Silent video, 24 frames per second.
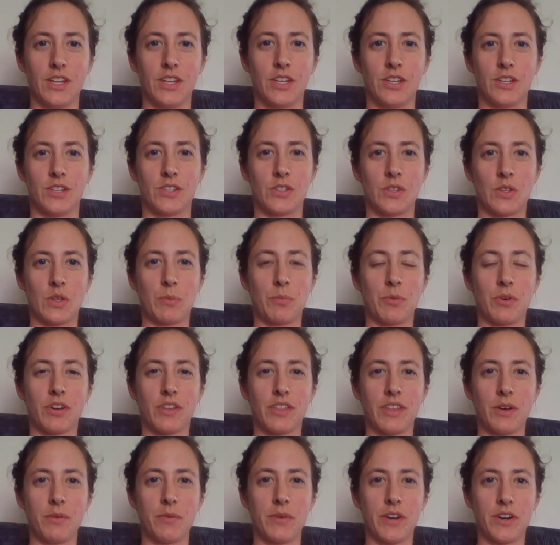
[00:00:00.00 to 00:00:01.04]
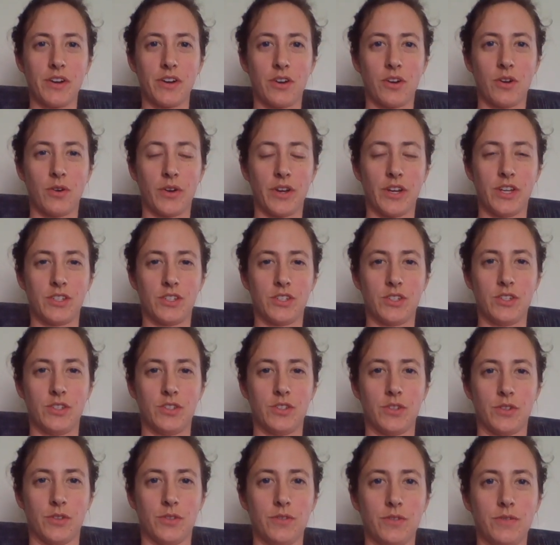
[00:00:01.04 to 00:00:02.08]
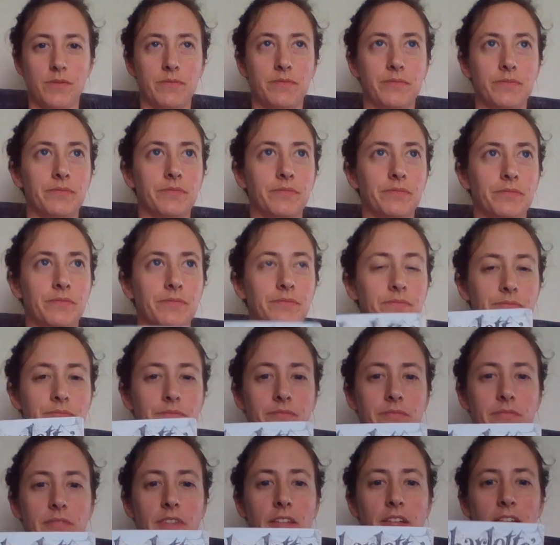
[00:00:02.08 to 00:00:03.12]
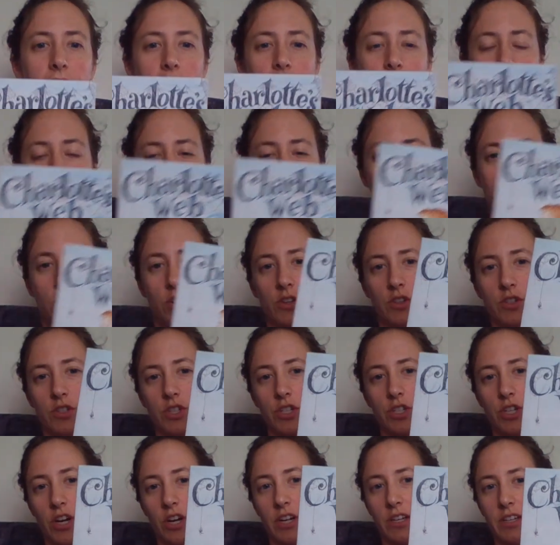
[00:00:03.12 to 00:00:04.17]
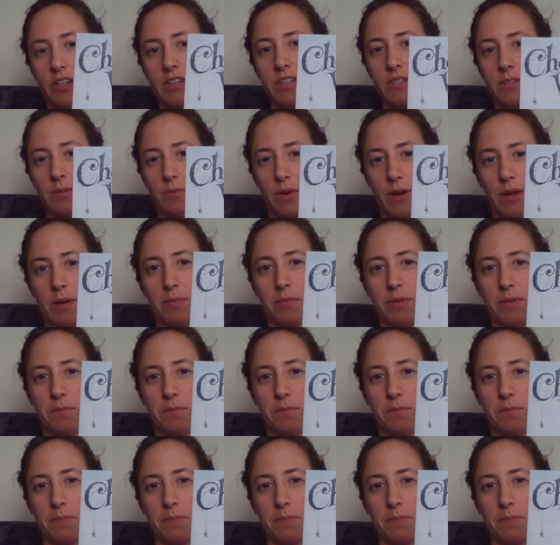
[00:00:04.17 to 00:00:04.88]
So the book that we are going to do is called Charlotte's Web.